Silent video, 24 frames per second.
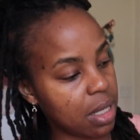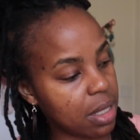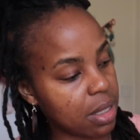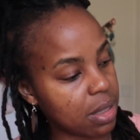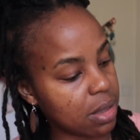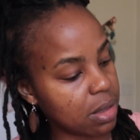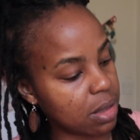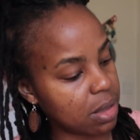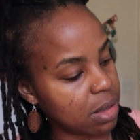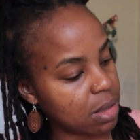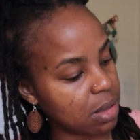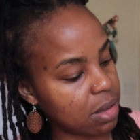
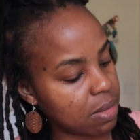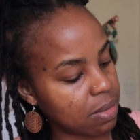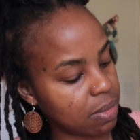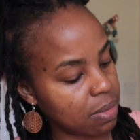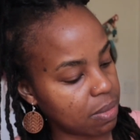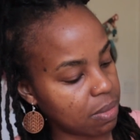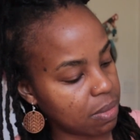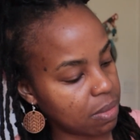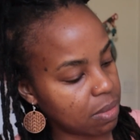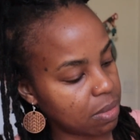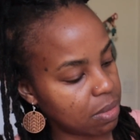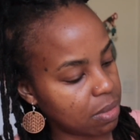is,
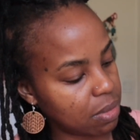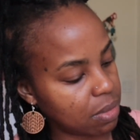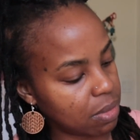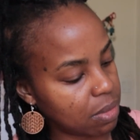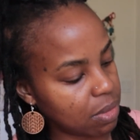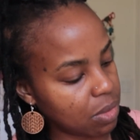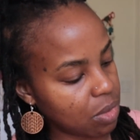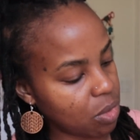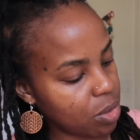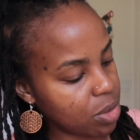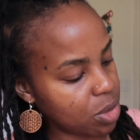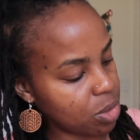
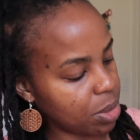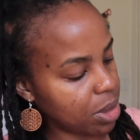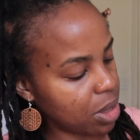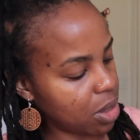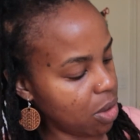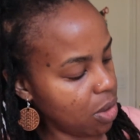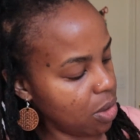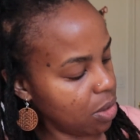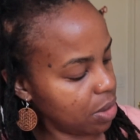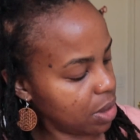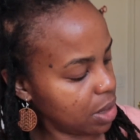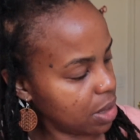what do we
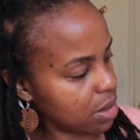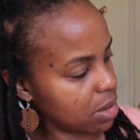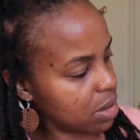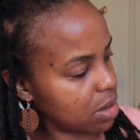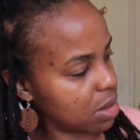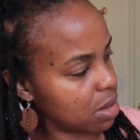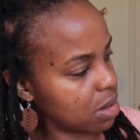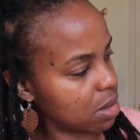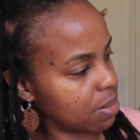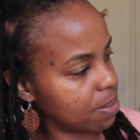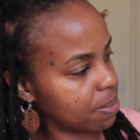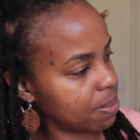call
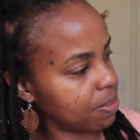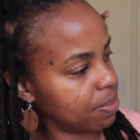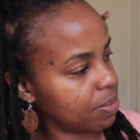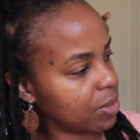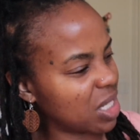these?